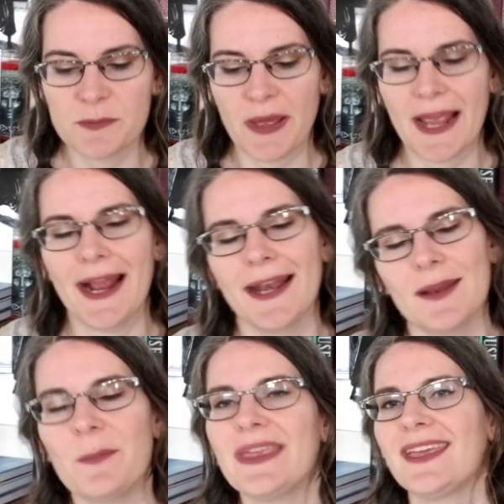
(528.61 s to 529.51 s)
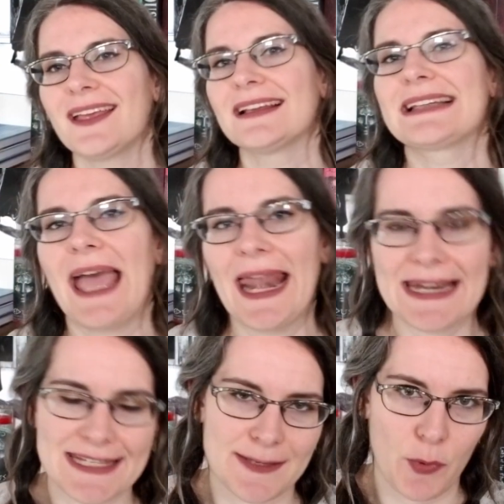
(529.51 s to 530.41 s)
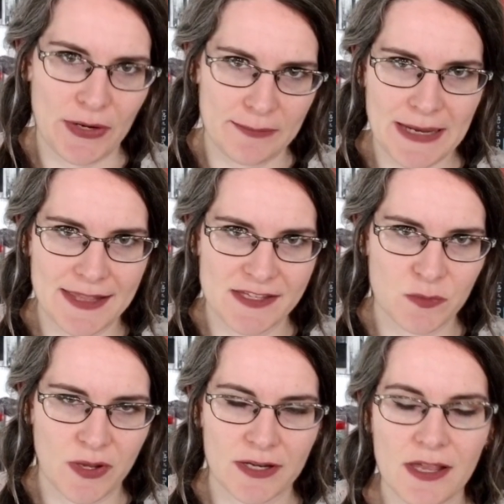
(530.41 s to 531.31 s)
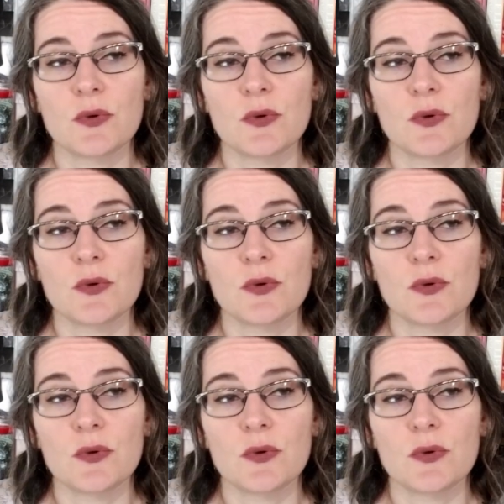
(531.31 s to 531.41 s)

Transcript: but I ended up being kind of disappointed by this one.